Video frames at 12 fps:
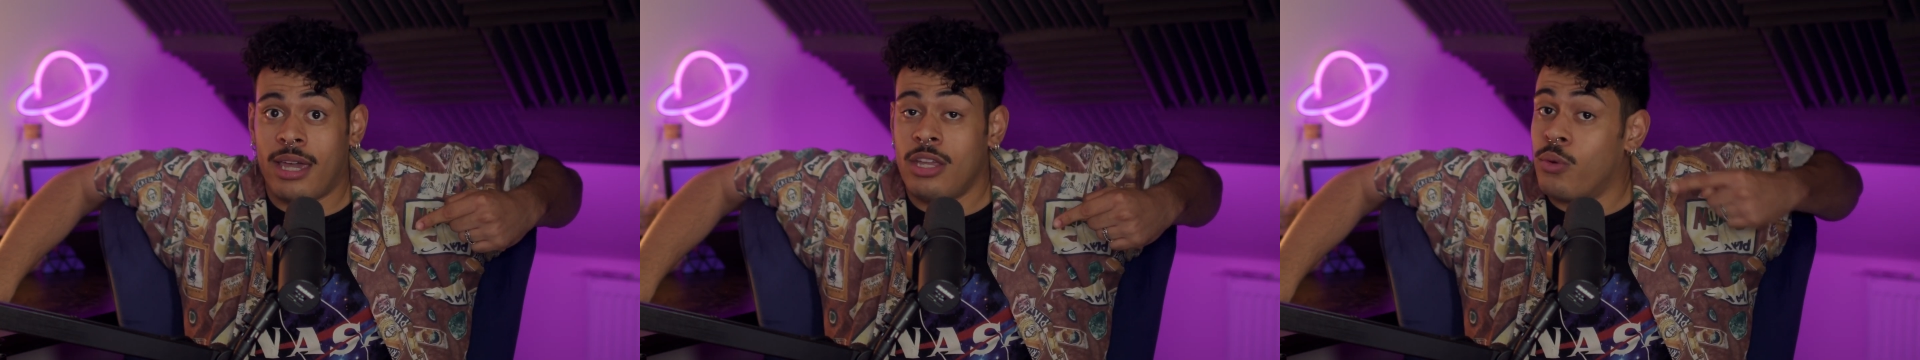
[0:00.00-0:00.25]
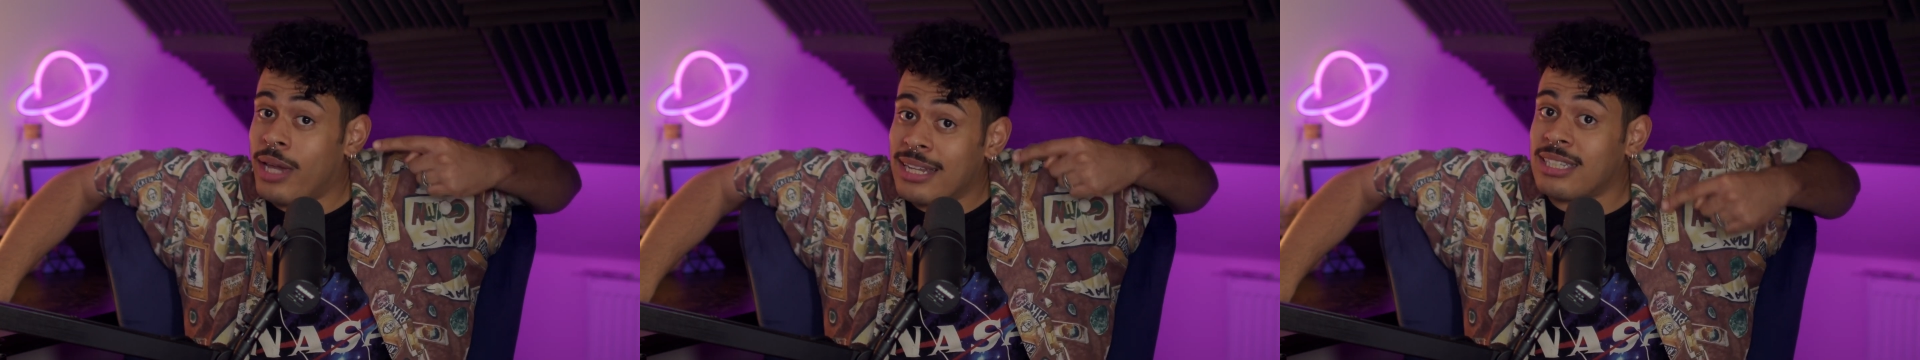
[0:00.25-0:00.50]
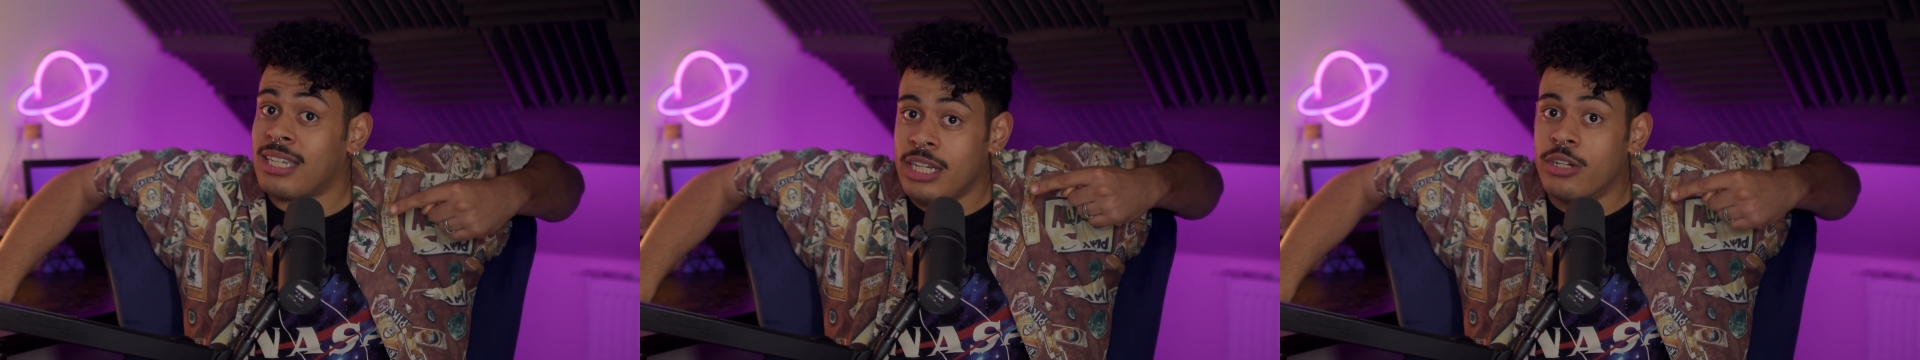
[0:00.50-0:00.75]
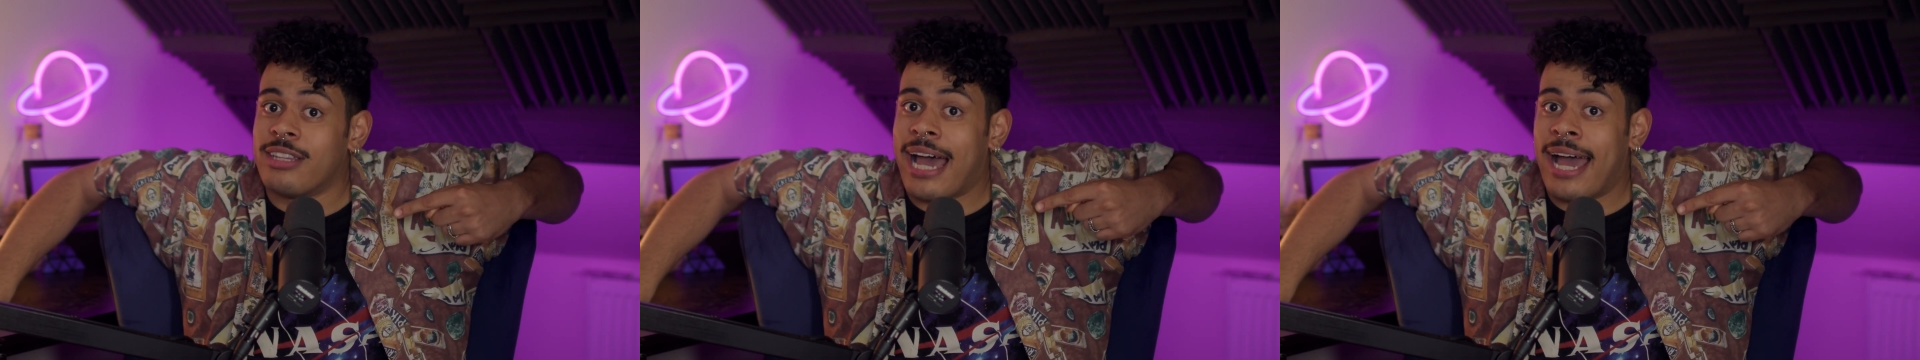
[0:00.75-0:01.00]
You don't get to
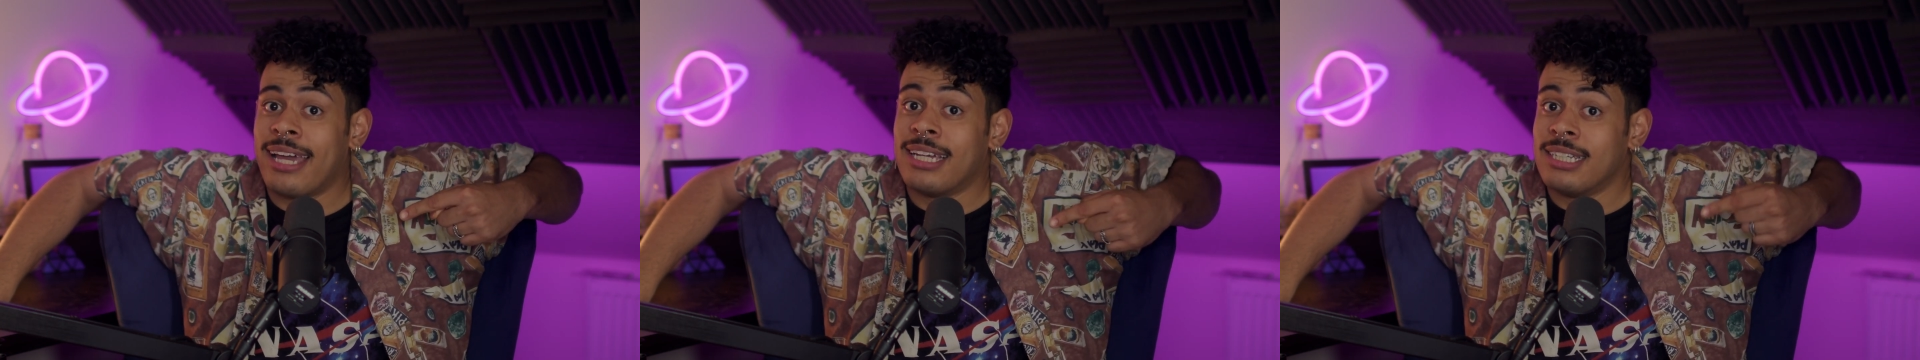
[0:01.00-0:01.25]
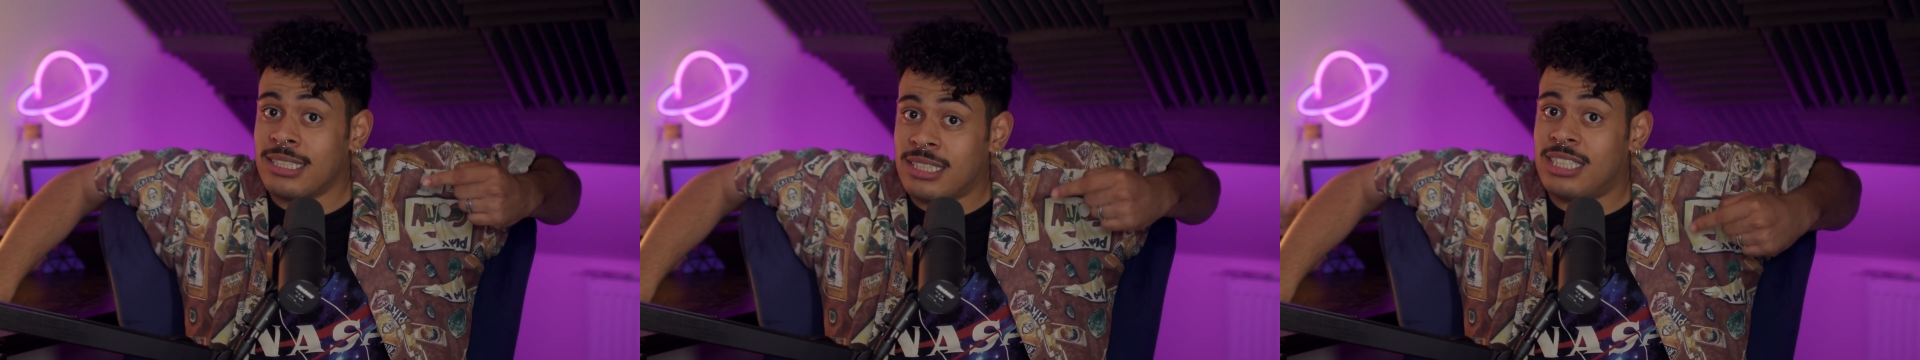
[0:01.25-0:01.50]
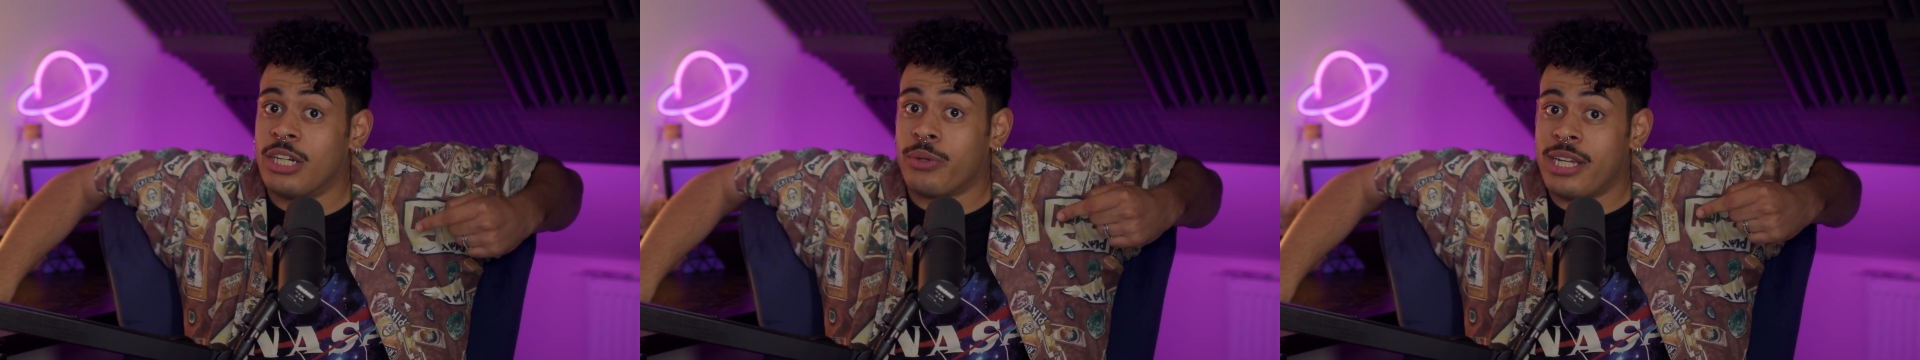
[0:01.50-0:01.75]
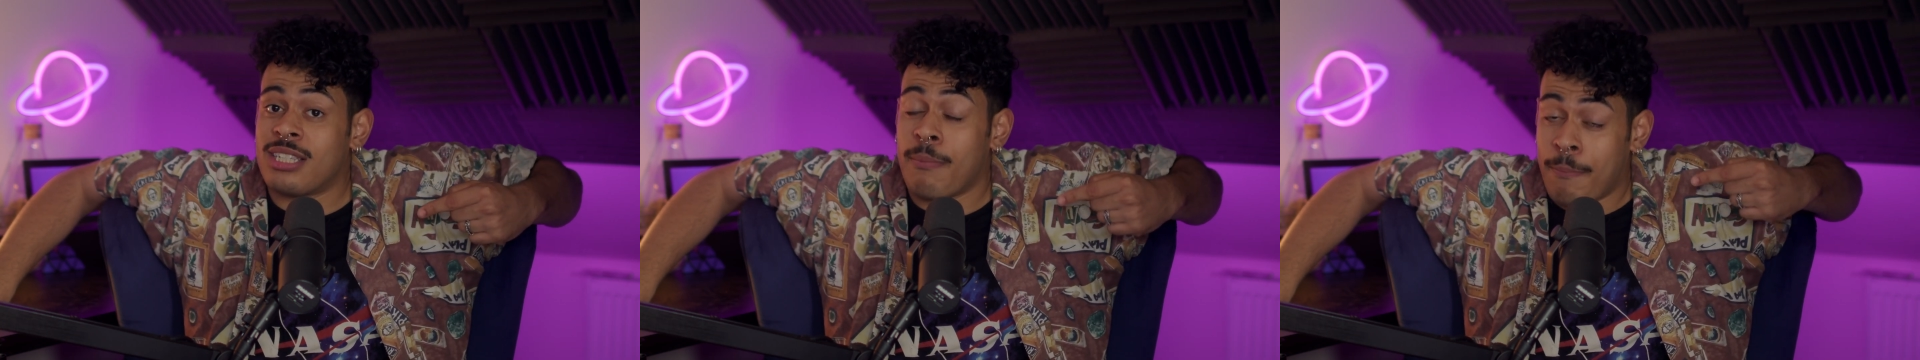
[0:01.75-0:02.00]
hear that
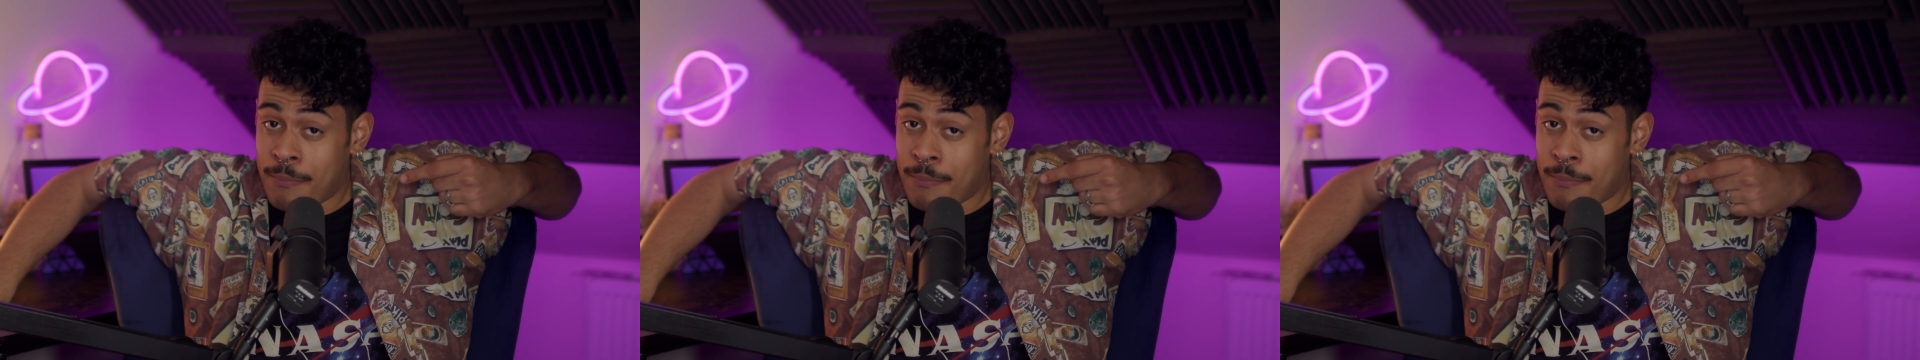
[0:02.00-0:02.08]
serious,